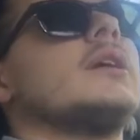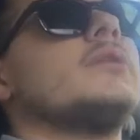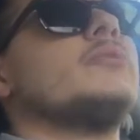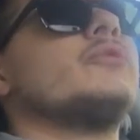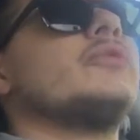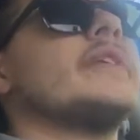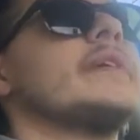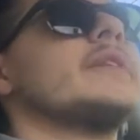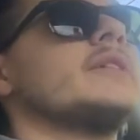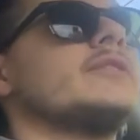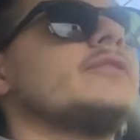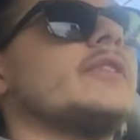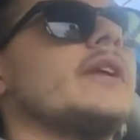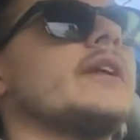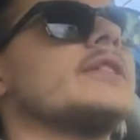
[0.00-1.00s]
am
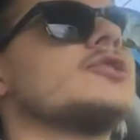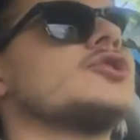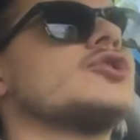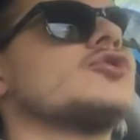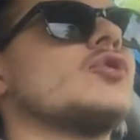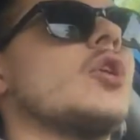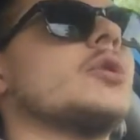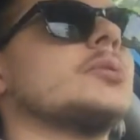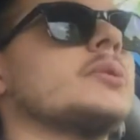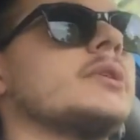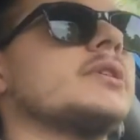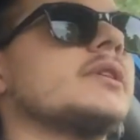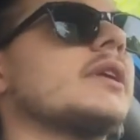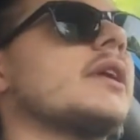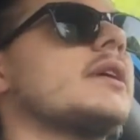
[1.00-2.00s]
feeling very
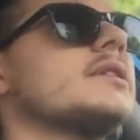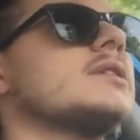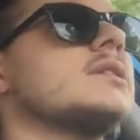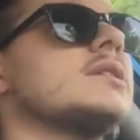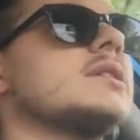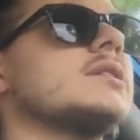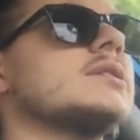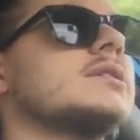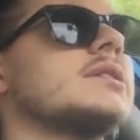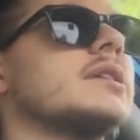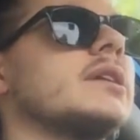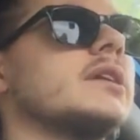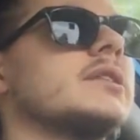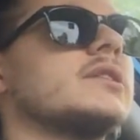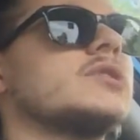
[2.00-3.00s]
strongly that I need to
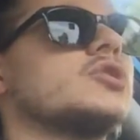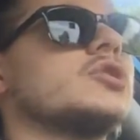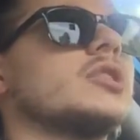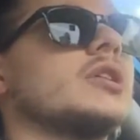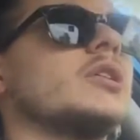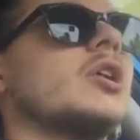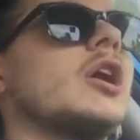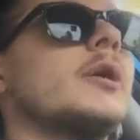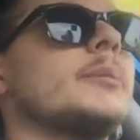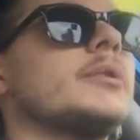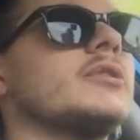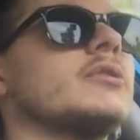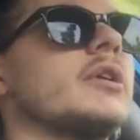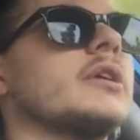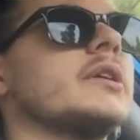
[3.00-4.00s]
get this channel up
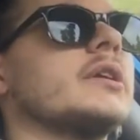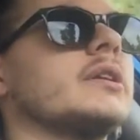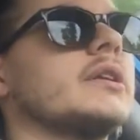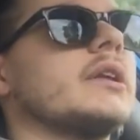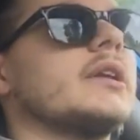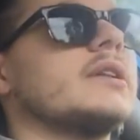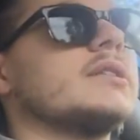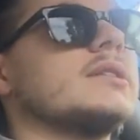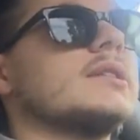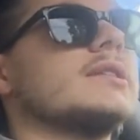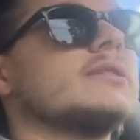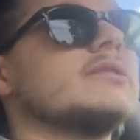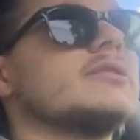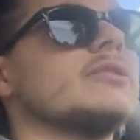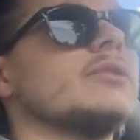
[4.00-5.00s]
and running, that I
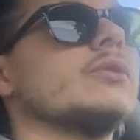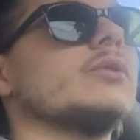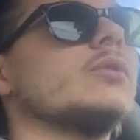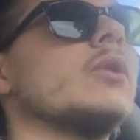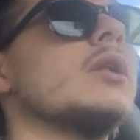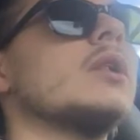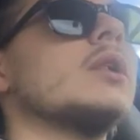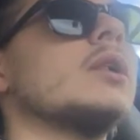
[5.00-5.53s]
need to